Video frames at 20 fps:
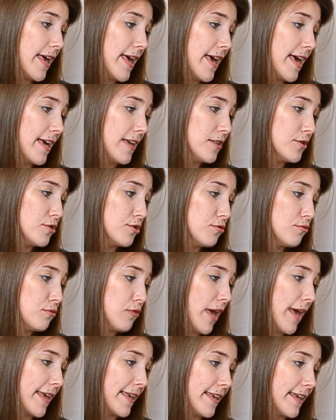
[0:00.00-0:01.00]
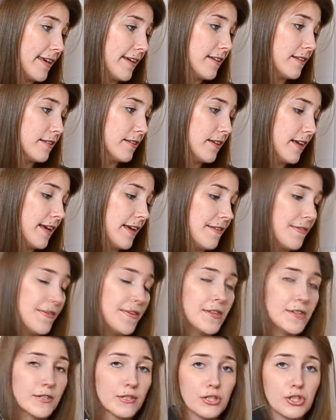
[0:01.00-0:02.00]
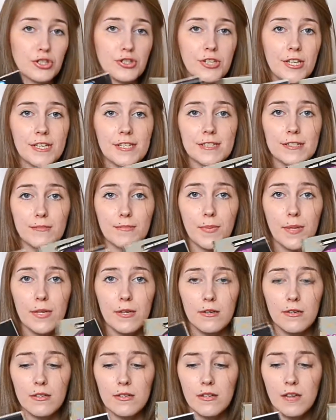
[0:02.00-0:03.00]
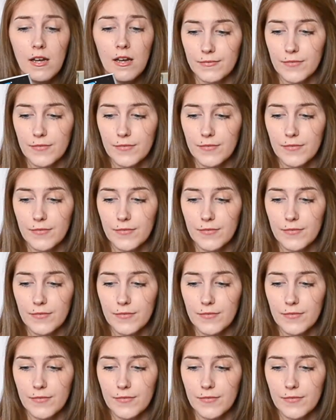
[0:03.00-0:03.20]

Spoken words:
As You Like It, and these are Shakespeare